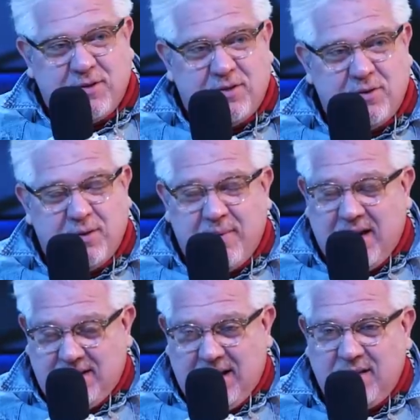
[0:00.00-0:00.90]
to do the
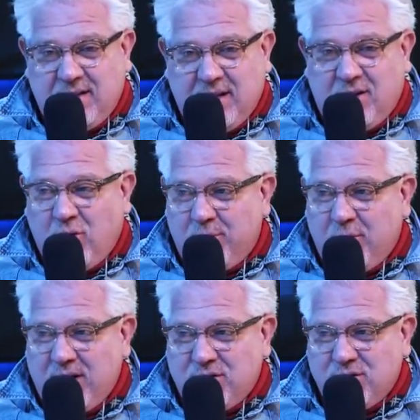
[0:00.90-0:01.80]
mandate. The
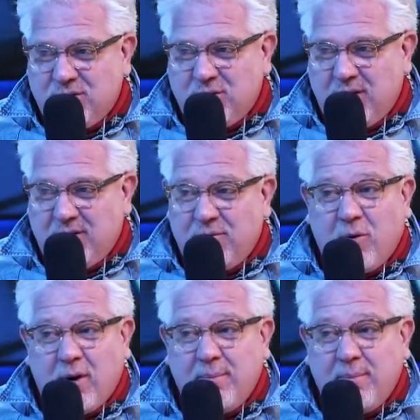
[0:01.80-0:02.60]
corporations are doing it for